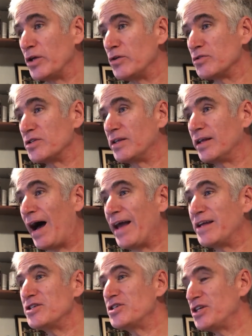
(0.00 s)
used
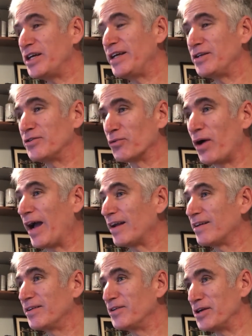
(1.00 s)
ING
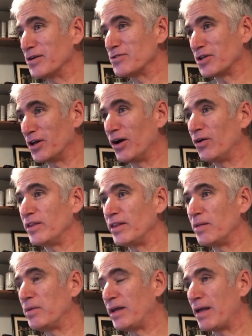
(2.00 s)
Direct years ago
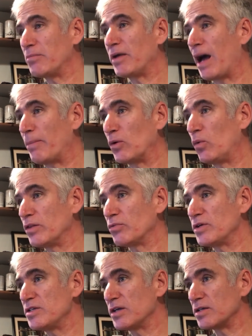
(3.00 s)
that then became Capital One
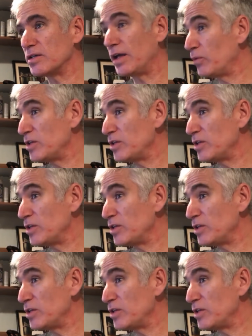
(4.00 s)
360,